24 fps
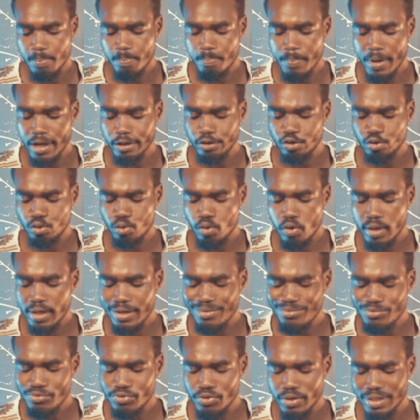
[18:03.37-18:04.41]
My
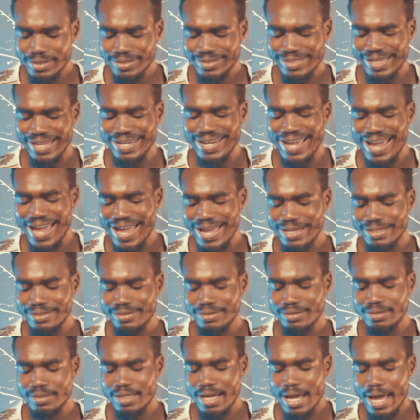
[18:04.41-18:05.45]
swollen wrist and
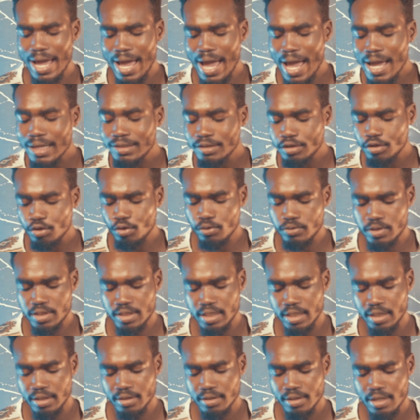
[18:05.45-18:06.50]
hands hung
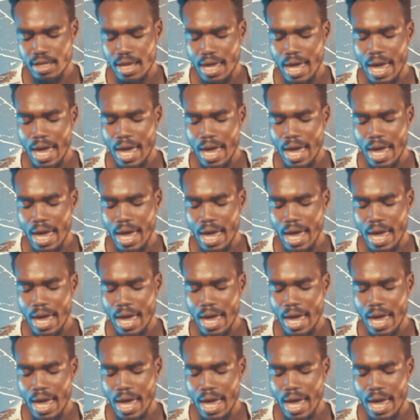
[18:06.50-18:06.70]
loosely.